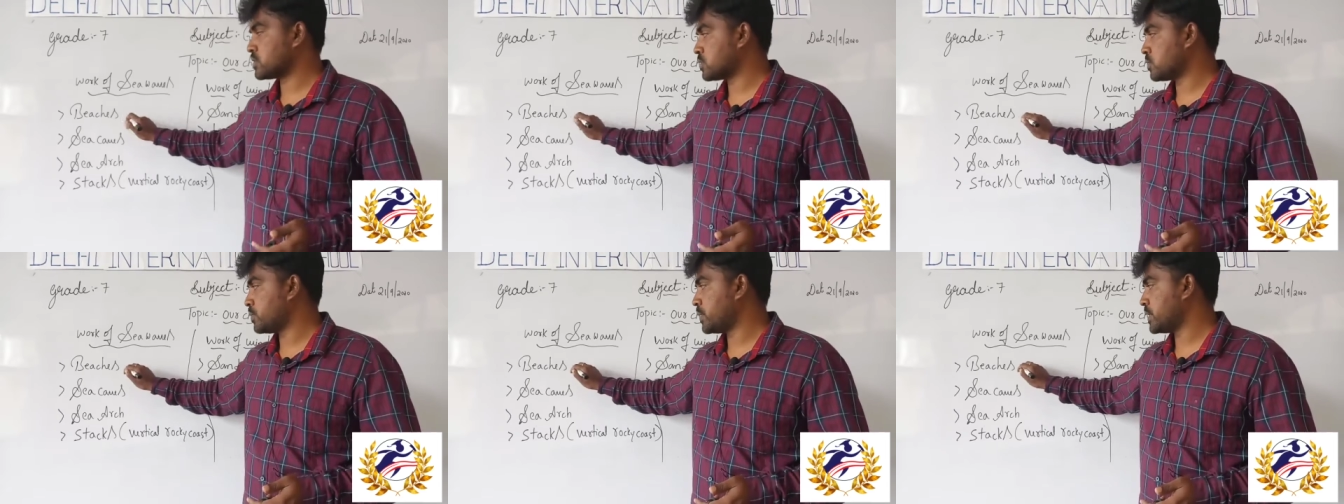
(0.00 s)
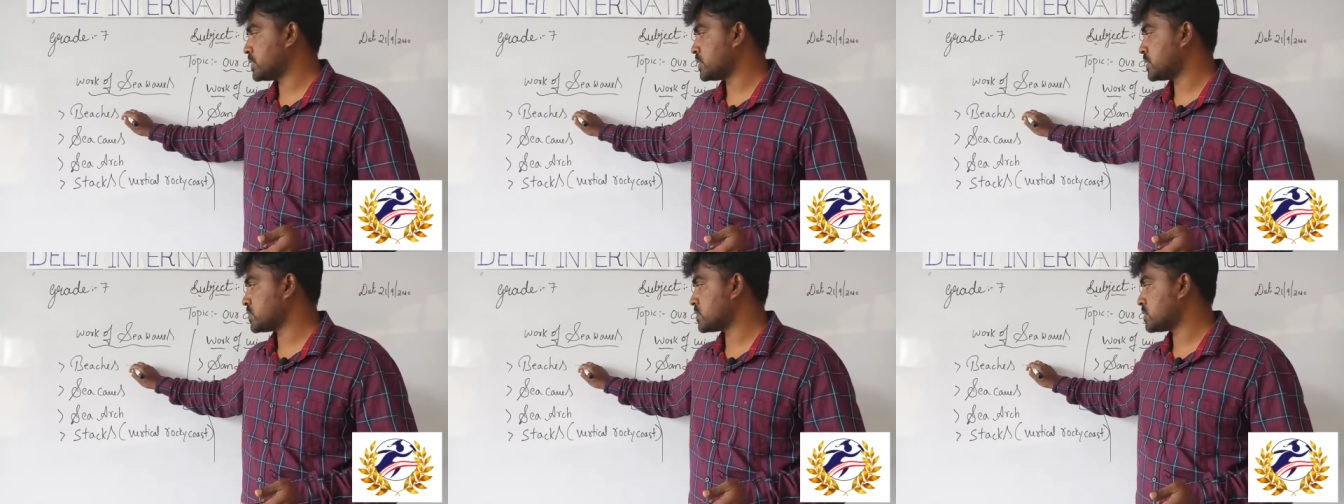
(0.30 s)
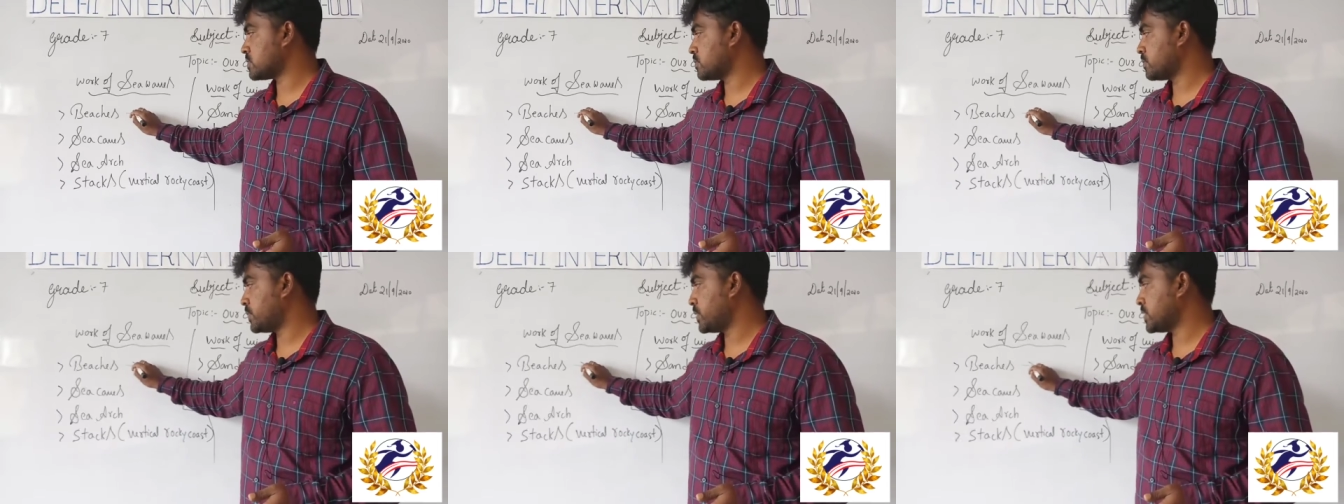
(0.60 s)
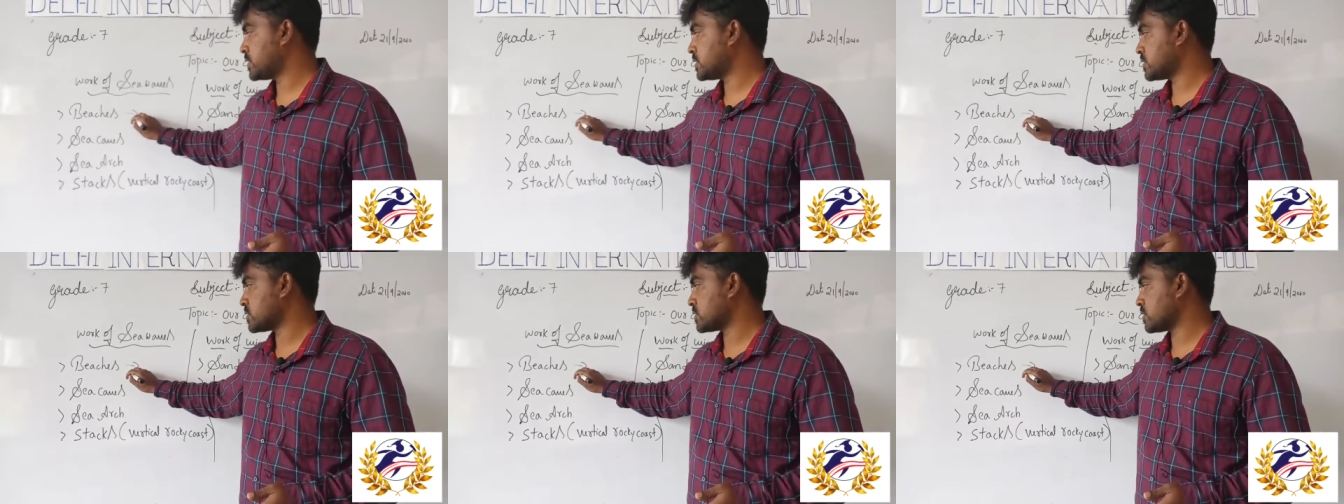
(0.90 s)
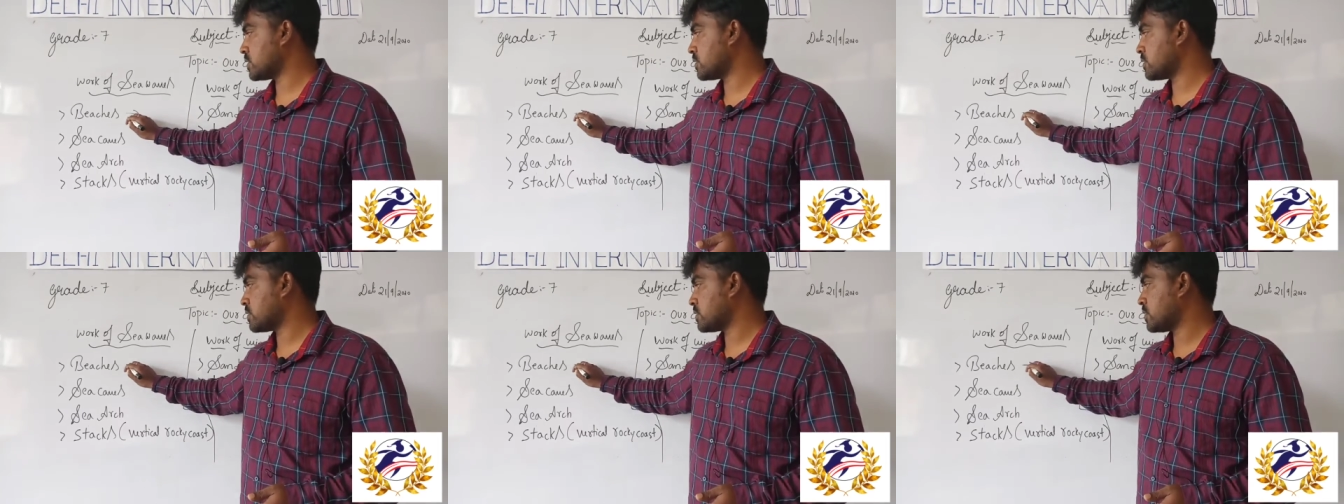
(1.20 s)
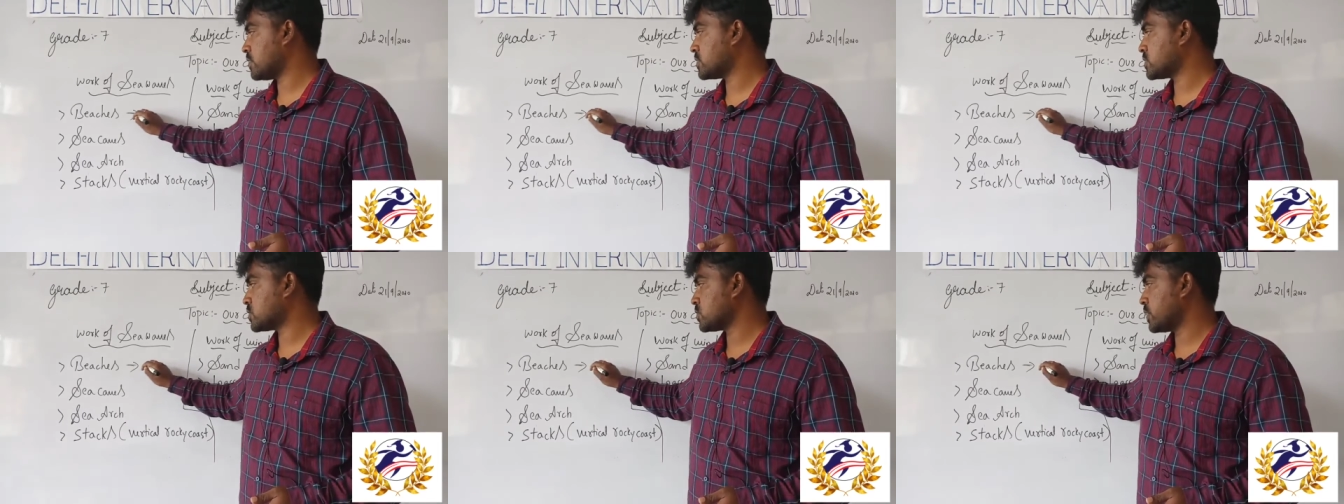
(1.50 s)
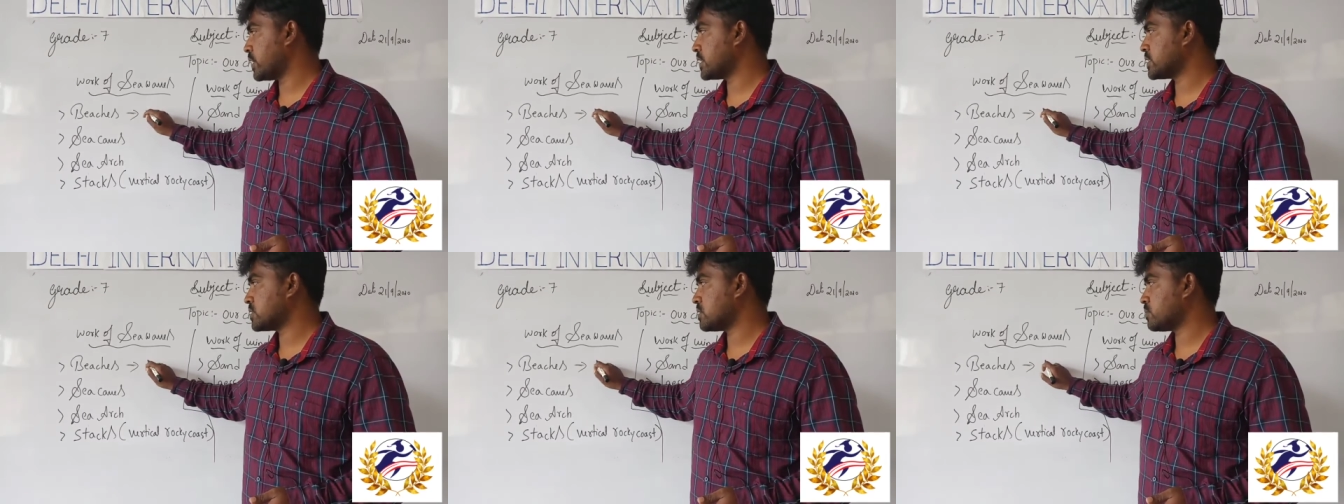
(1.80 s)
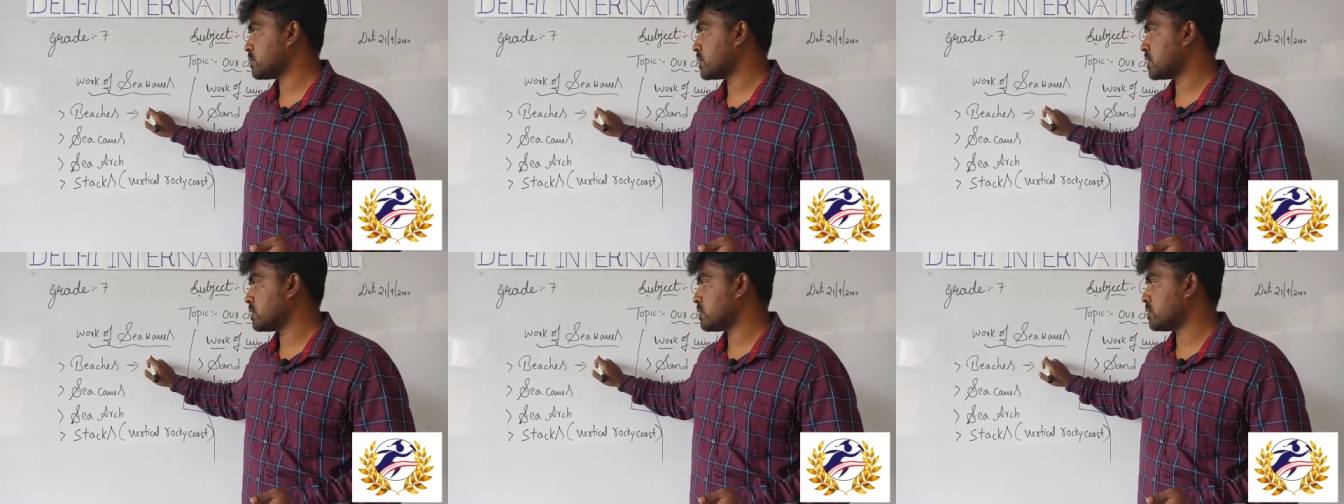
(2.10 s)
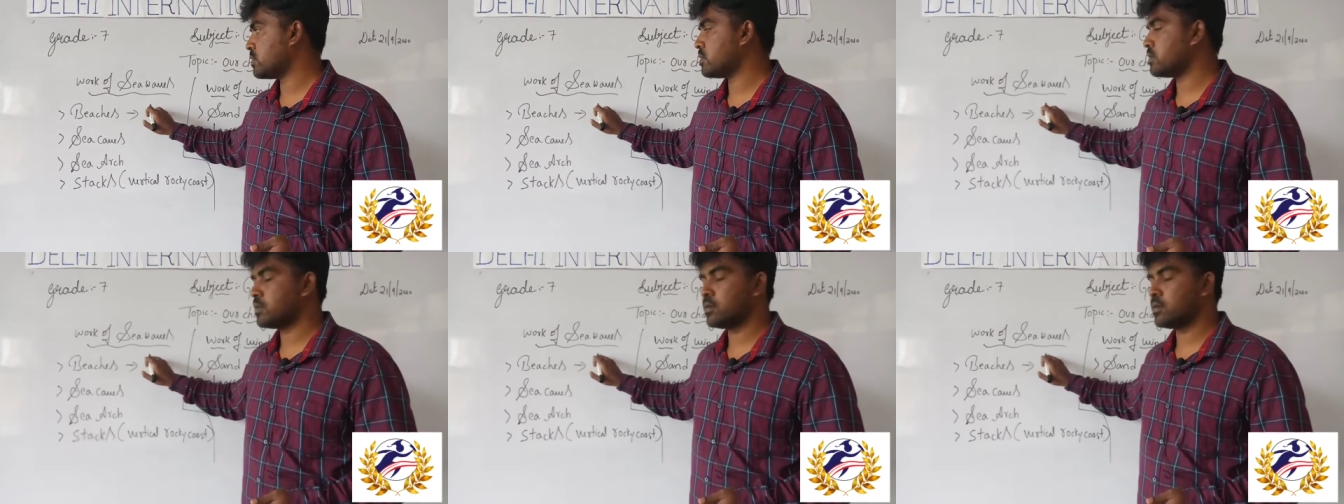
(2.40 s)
So beaches are also example